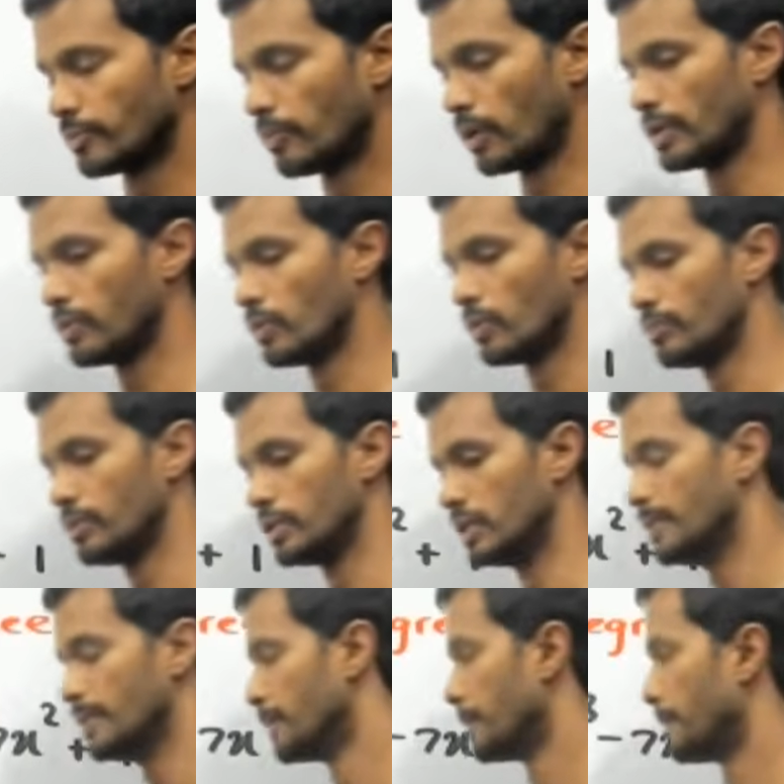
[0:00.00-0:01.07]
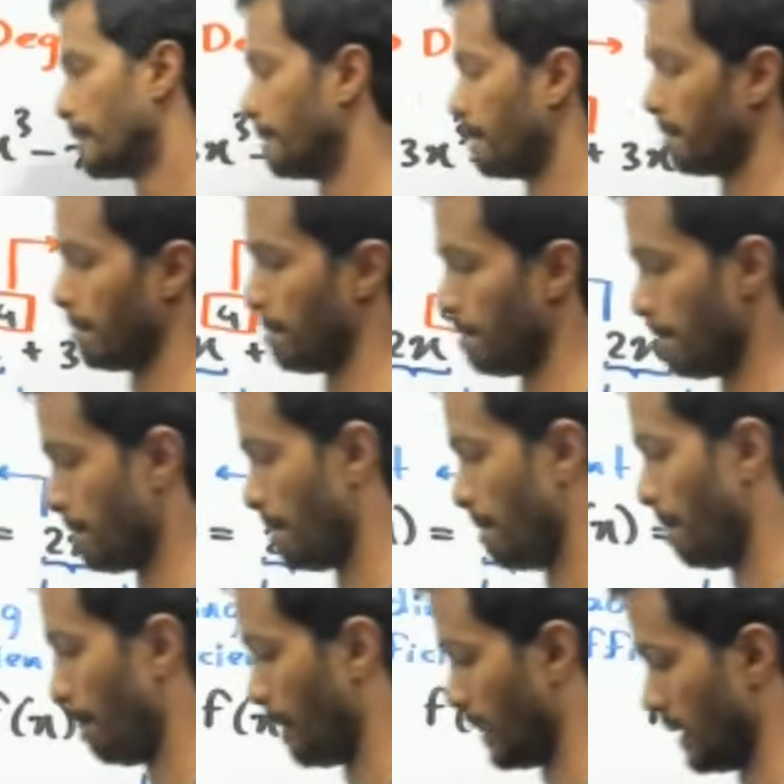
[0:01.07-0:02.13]
polynomial.
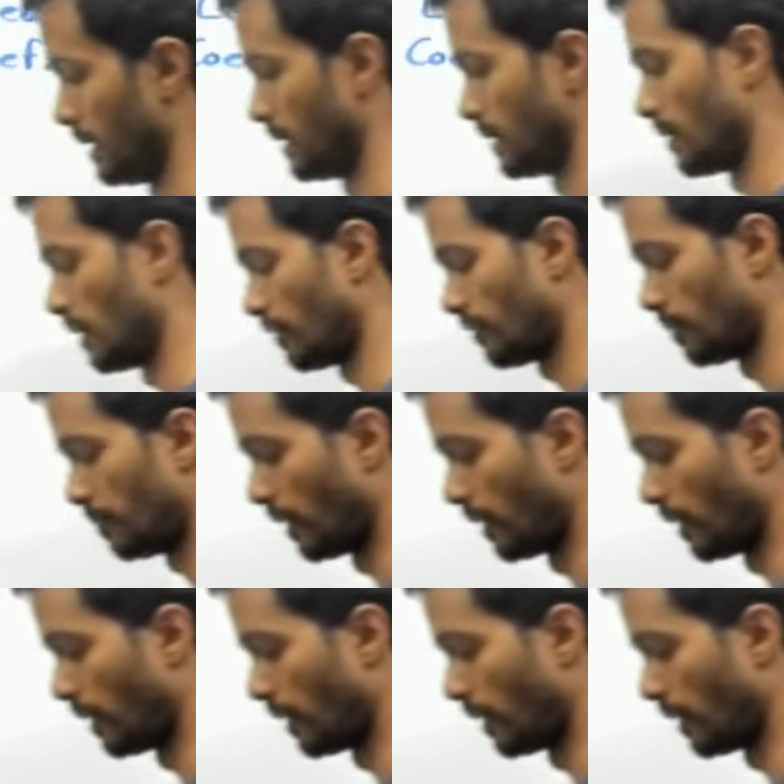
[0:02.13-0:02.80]
Degree of the